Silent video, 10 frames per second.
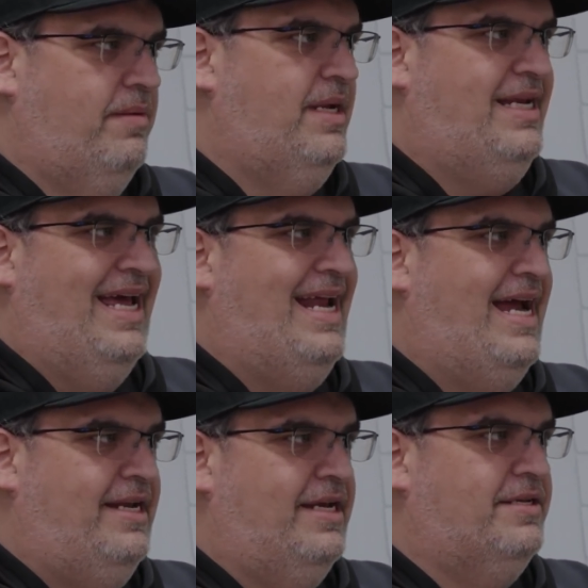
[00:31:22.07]
Give me 10
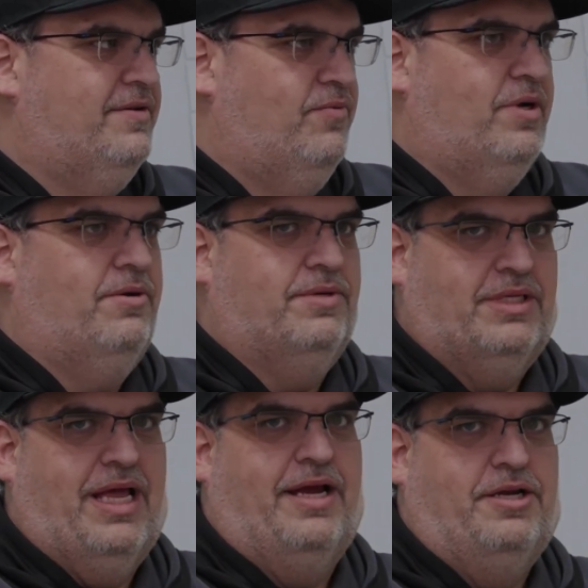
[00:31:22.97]
ideas of what it was
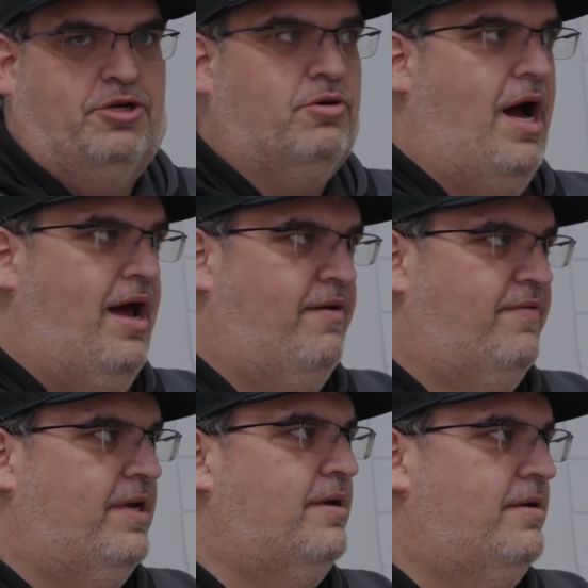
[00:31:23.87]
like to drive
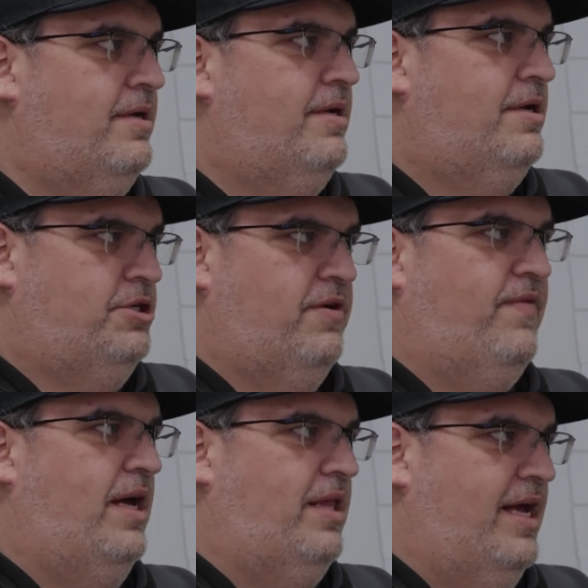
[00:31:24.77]
a
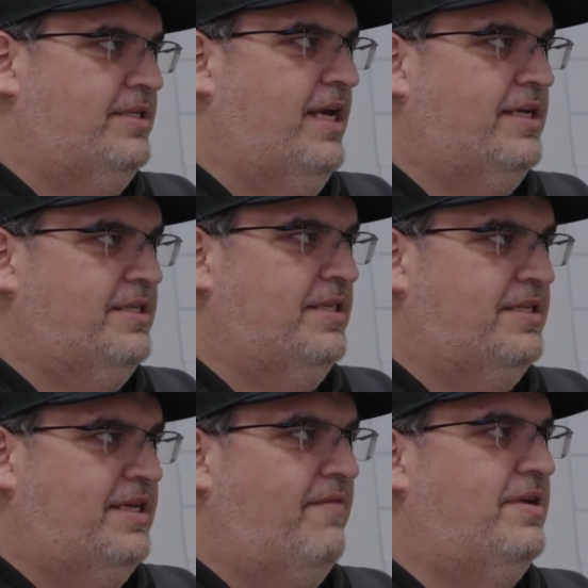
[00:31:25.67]
Chevelle SS in the
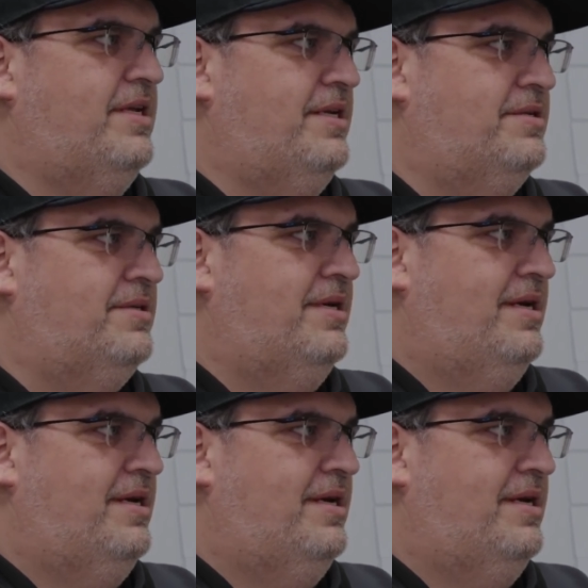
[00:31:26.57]
70s.